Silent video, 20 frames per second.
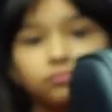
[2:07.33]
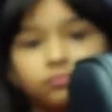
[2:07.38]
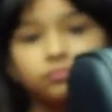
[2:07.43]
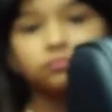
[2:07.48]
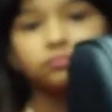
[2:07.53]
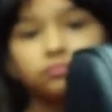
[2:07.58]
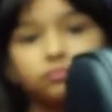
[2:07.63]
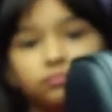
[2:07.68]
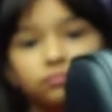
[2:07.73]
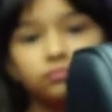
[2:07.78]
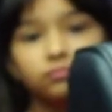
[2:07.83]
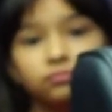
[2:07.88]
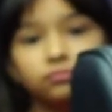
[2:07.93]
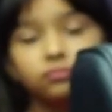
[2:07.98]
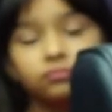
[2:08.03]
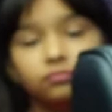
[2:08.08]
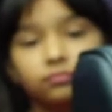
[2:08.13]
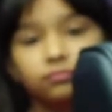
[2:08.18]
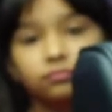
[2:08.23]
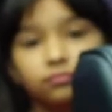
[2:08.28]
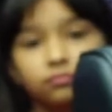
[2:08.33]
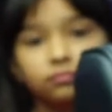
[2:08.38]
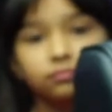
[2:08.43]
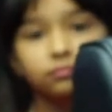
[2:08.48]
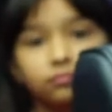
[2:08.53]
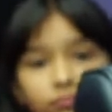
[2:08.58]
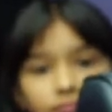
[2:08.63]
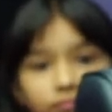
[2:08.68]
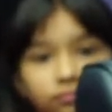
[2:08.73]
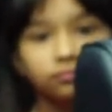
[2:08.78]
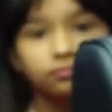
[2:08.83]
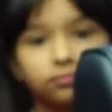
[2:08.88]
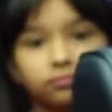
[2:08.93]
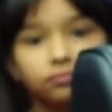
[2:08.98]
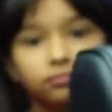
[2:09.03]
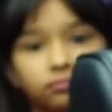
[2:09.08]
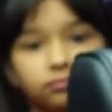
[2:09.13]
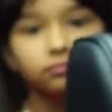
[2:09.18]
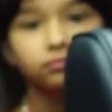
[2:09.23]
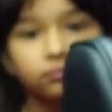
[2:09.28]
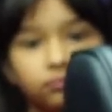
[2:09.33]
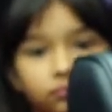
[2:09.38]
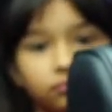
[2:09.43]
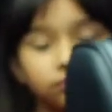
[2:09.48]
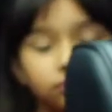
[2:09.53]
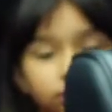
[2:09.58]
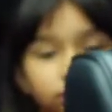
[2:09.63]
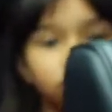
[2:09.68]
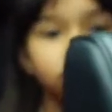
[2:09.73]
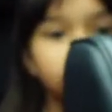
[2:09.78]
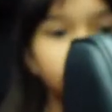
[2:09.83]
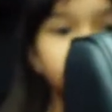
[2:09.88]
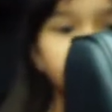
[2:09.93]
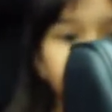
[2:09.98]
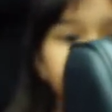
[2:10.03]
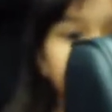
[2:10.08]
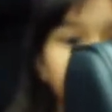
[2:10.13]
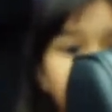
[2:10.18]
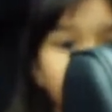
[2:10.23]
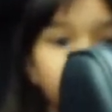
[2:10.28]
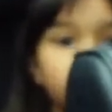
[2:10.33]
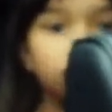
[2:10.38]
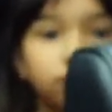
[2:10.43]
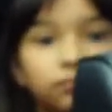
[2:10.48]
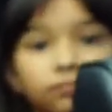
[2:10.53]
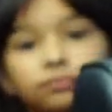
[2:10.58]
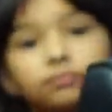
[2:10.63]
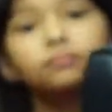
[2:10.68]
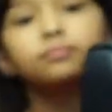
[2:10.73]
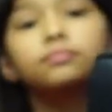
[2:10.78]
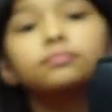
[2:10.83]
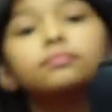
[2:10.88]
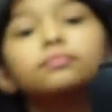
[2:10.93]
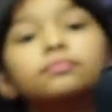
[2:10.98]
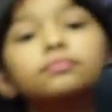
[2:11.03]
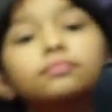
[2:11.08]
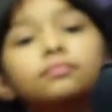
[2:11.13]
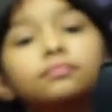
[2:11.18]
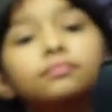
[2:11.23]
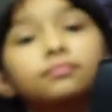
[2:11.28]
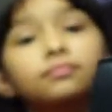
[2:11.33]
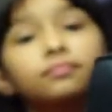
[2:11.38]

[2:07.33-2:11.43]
[no speech]